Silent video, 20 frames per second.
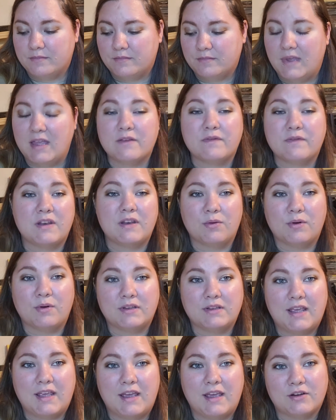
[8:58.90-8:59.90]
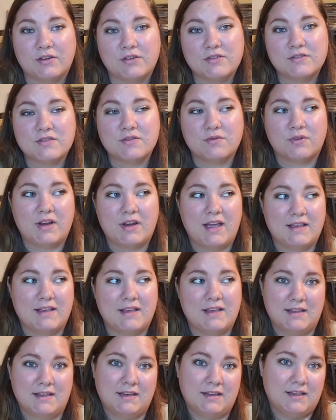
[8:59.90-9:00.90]
If anyone cares or
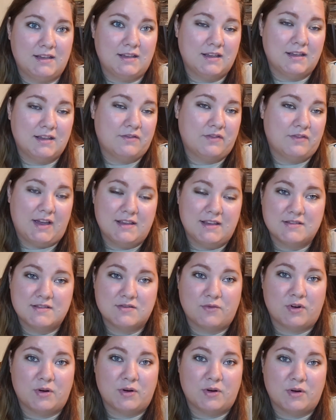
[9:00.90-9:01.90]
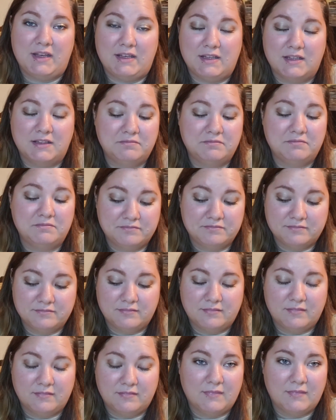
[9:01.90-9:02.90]
has any advice or opinion,
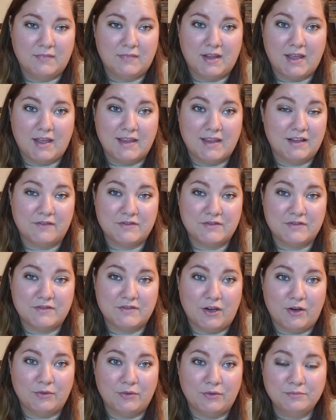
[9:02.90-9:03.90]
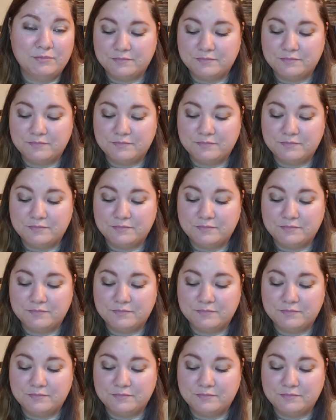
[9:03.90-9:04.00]
I'd love to know.